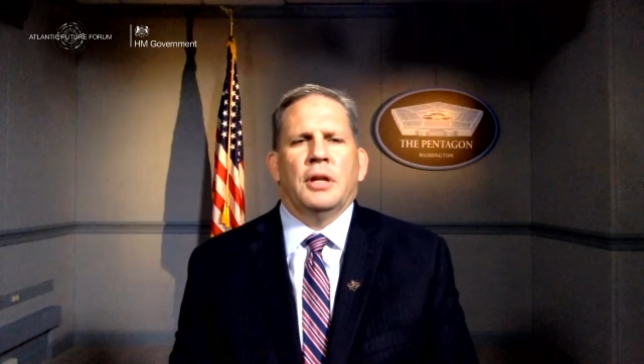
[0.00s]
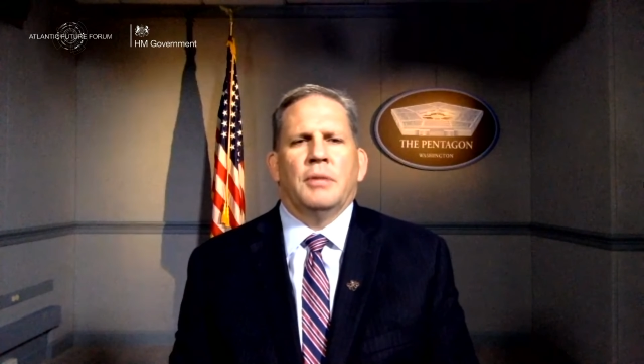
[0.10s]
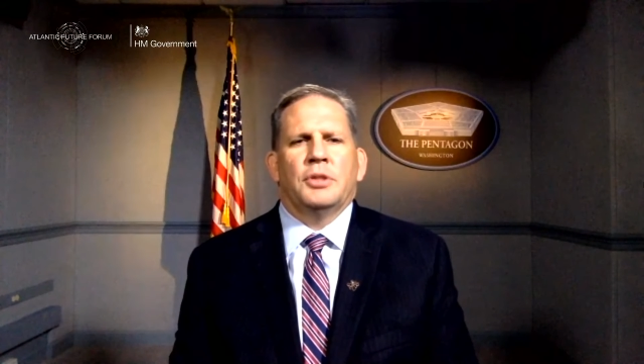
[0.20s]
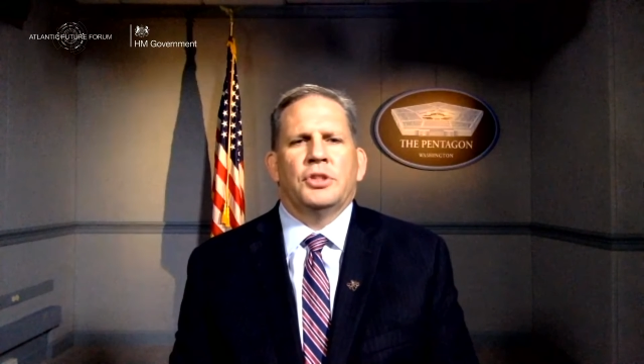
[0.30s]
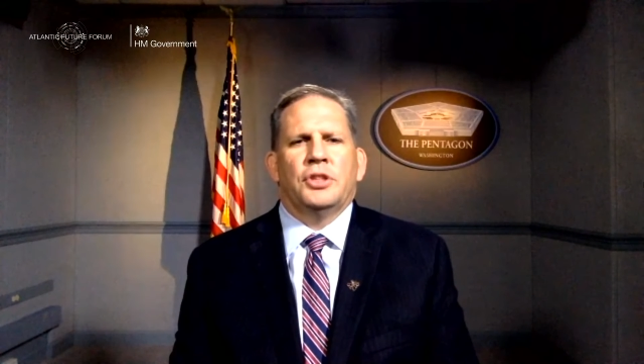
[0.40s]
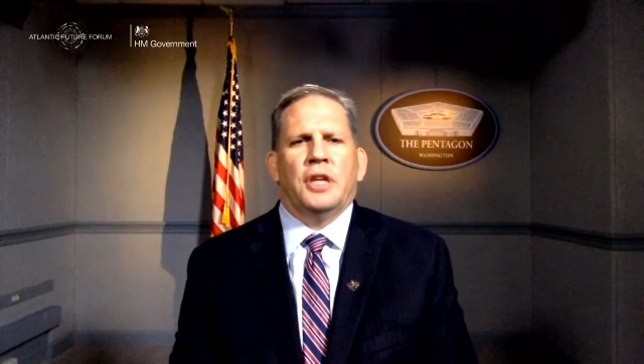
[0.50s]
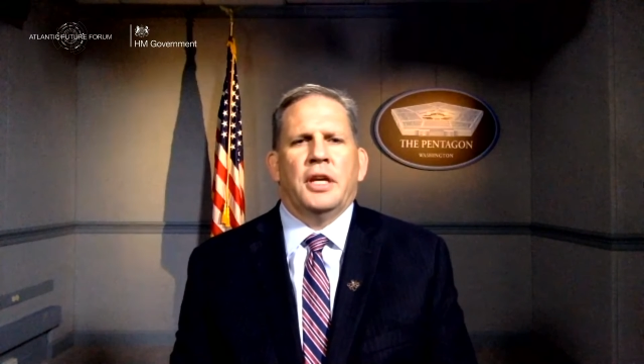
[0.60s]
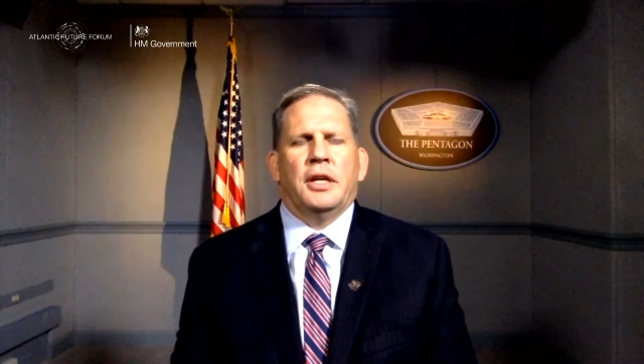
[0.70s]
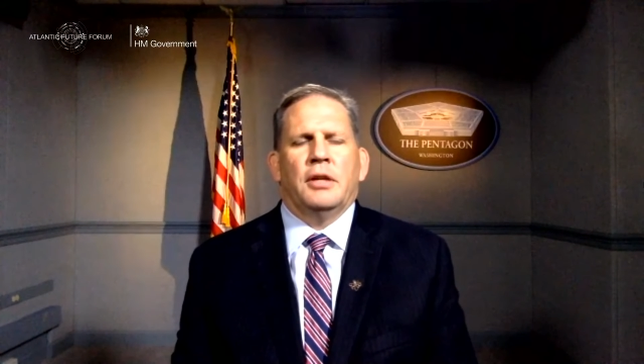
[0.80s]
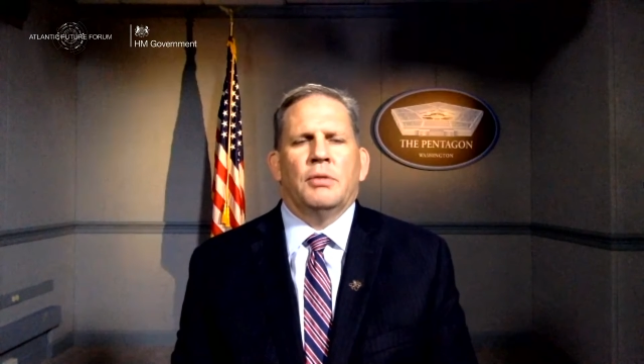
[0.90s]
I would
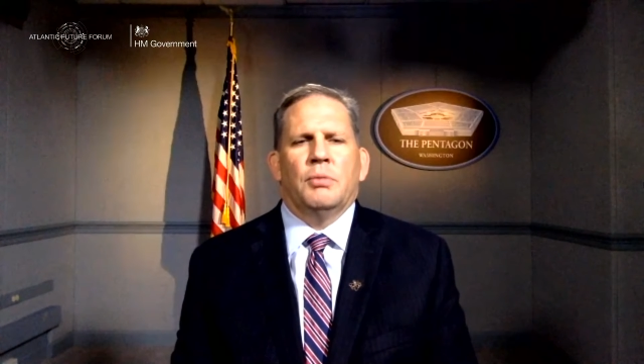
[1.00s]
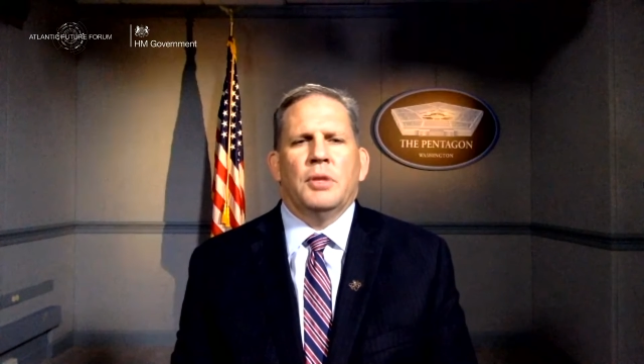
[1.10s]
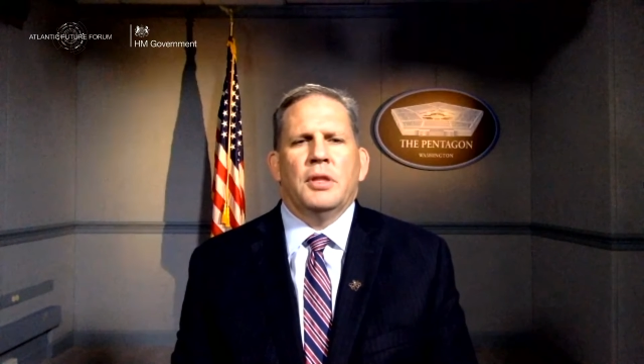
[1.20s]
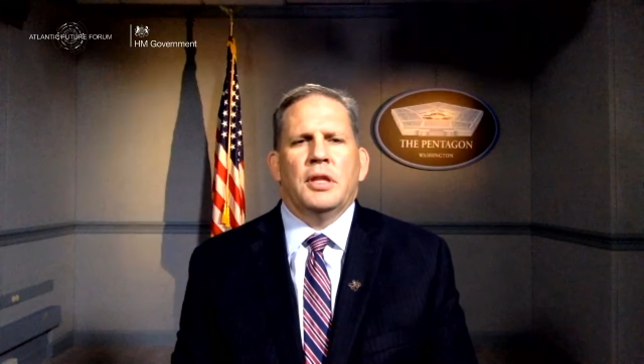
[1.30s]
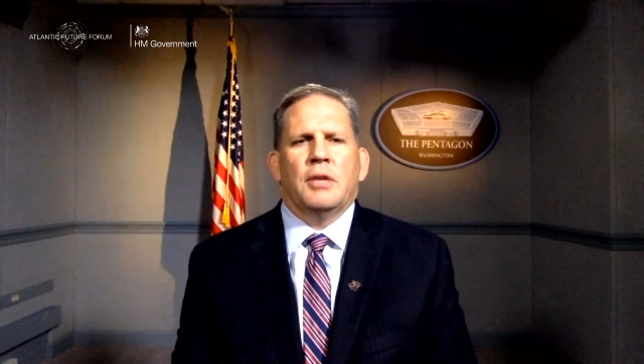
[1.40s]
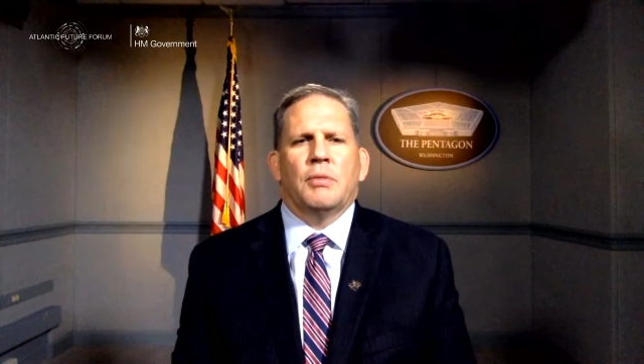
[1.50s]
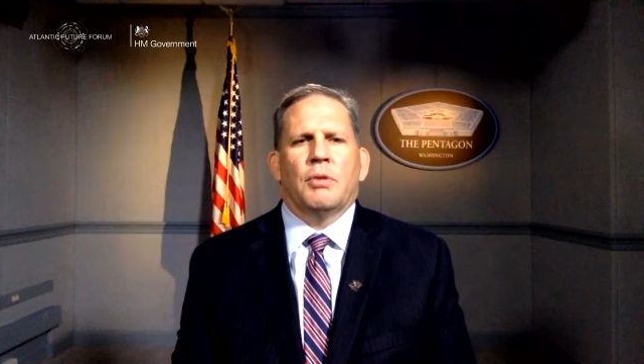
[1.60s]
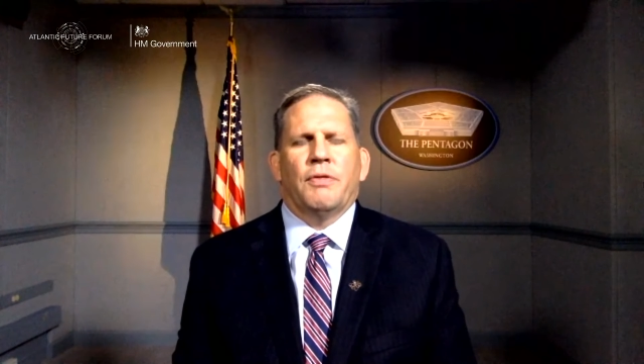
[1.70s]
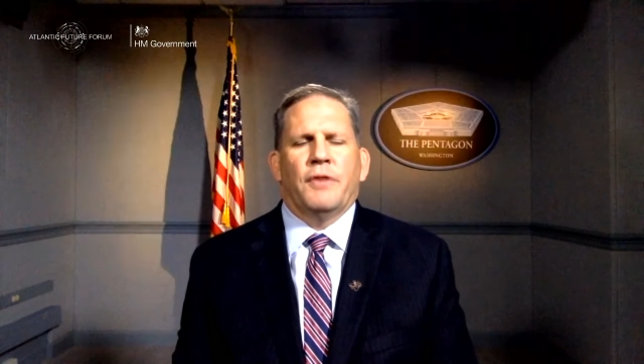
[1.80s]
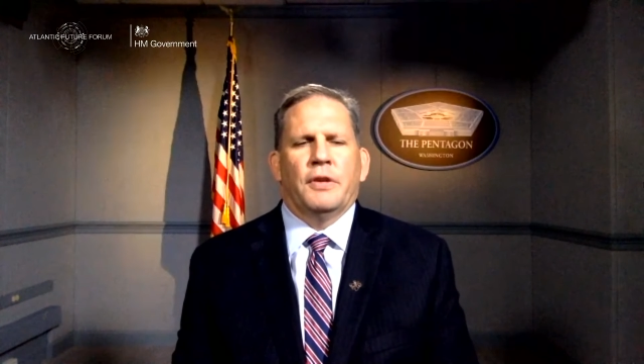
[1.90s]
say, one thing
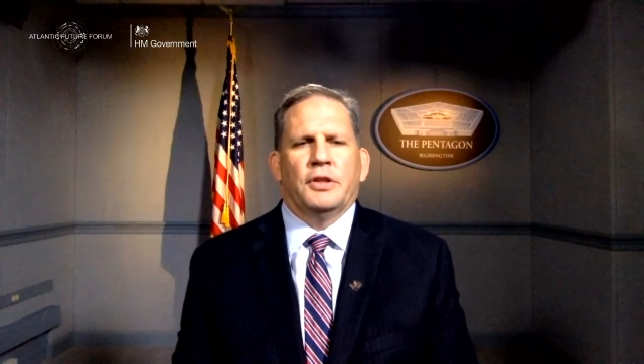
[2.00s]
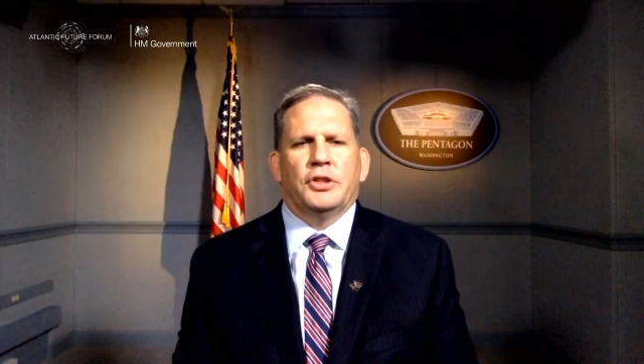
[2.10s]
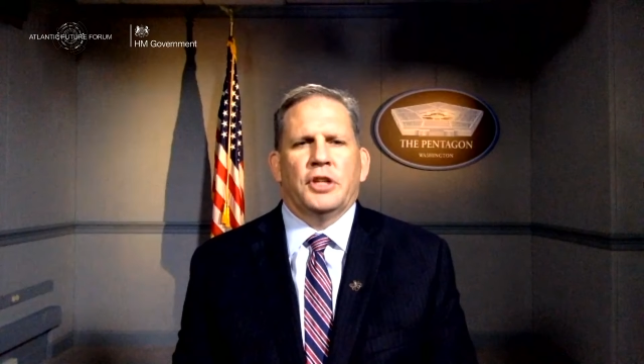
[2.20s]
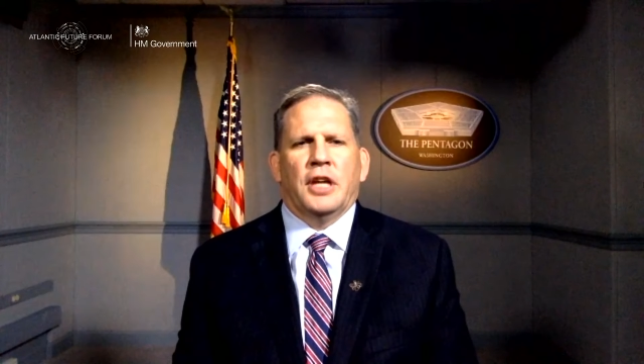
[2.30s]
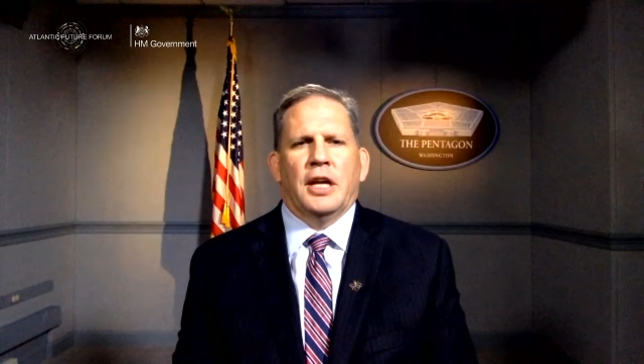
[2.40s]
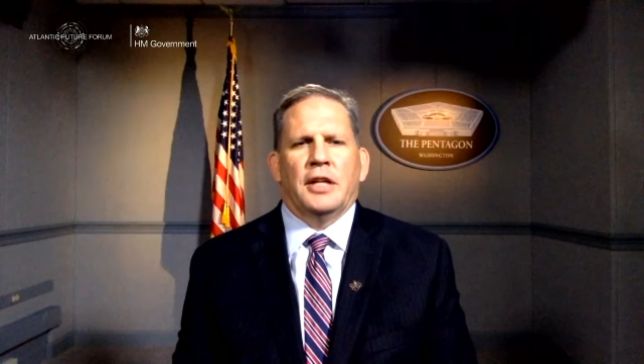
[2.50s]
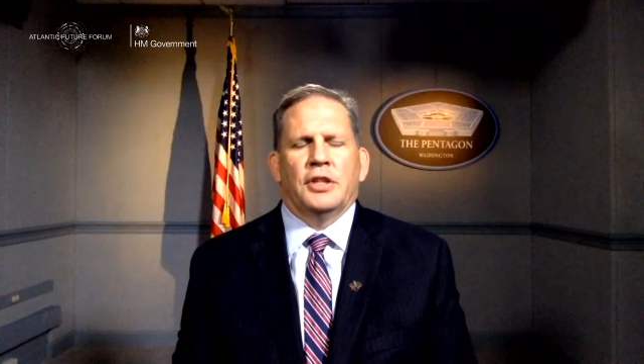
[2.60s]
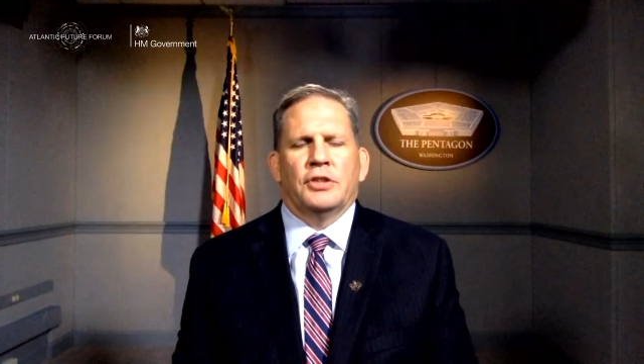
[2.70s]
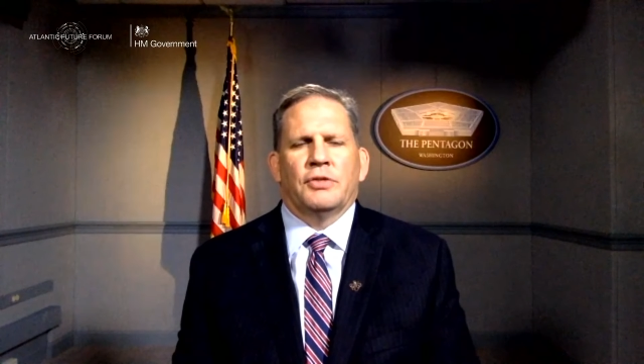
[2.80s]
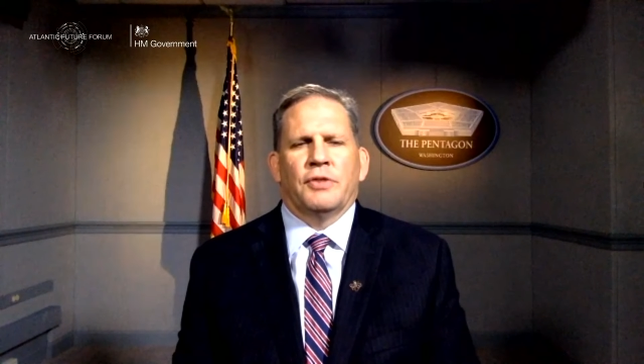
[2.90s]
we're focusing on
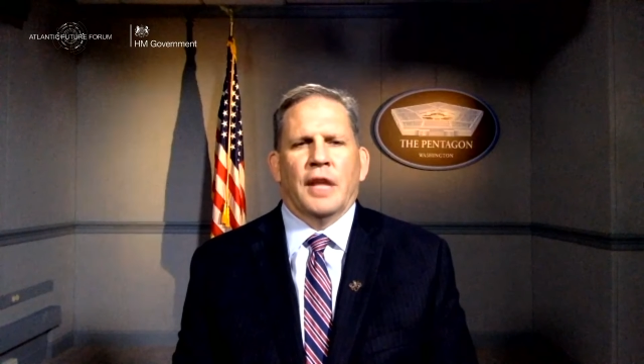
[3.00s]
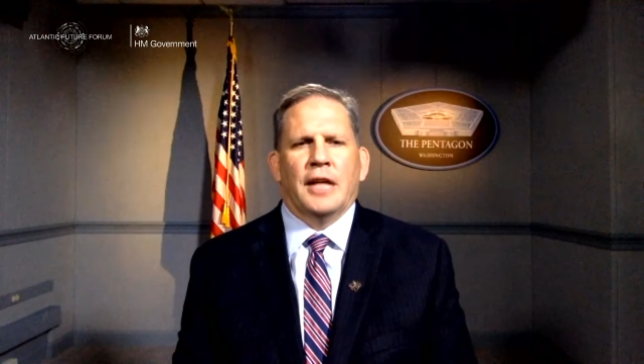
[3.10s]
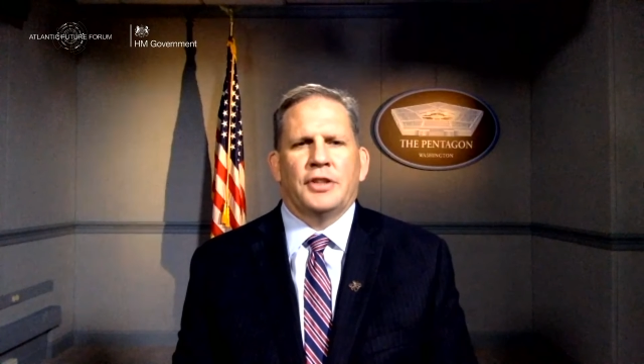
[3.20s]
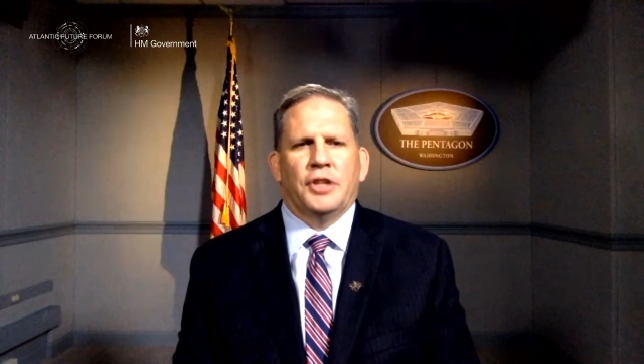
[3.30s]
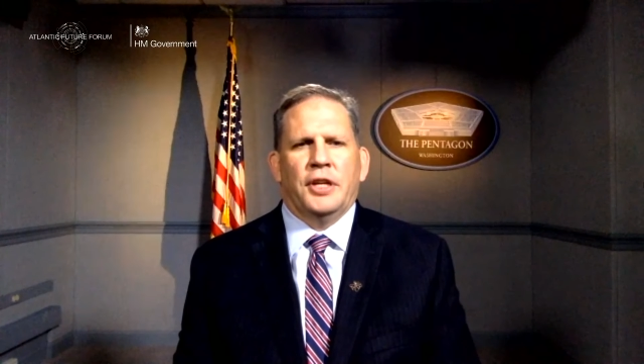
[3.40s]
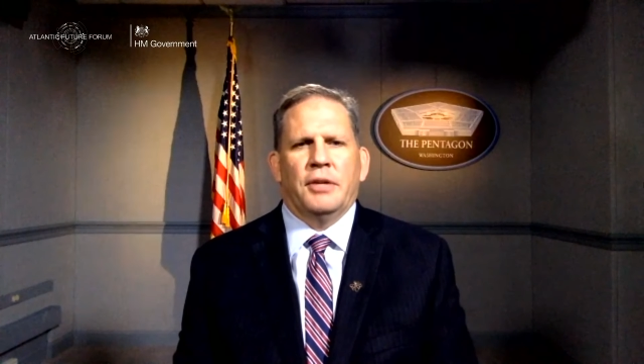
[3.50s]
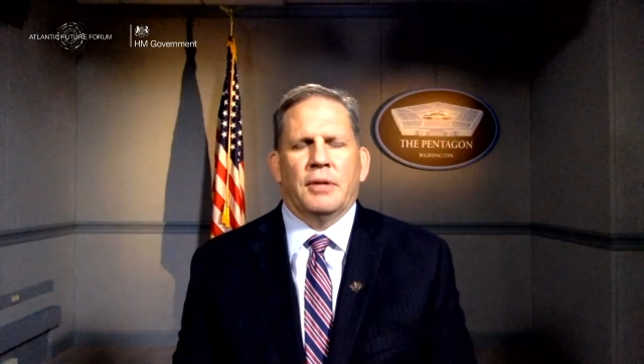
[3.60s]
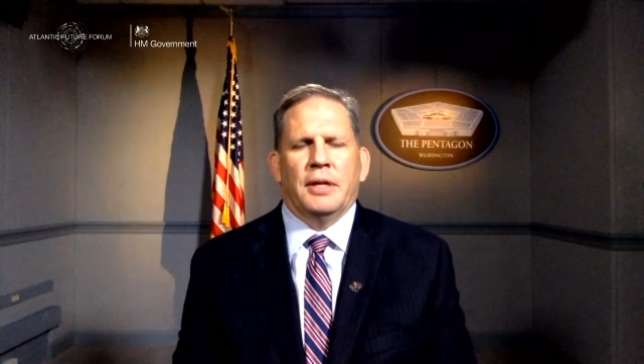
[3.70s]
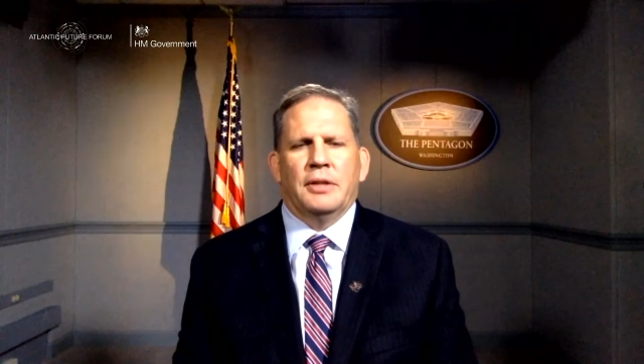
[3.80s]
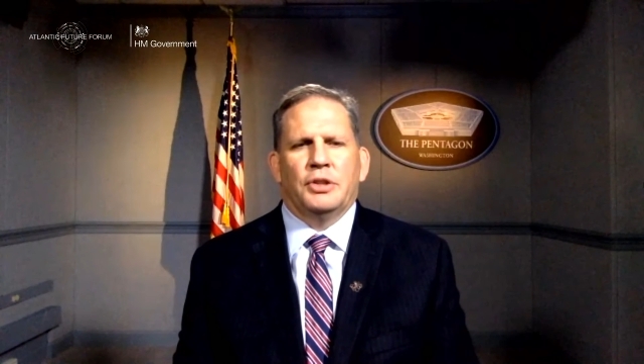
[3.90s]
is velocity,
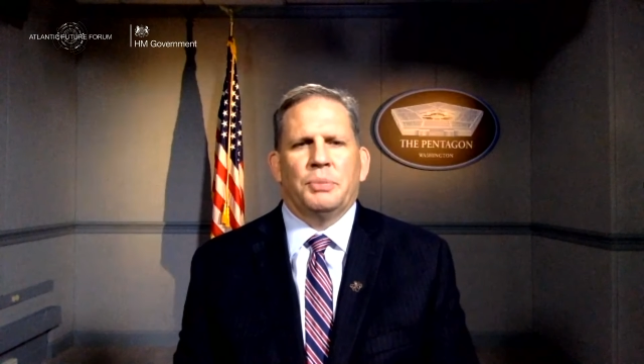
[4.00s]
right?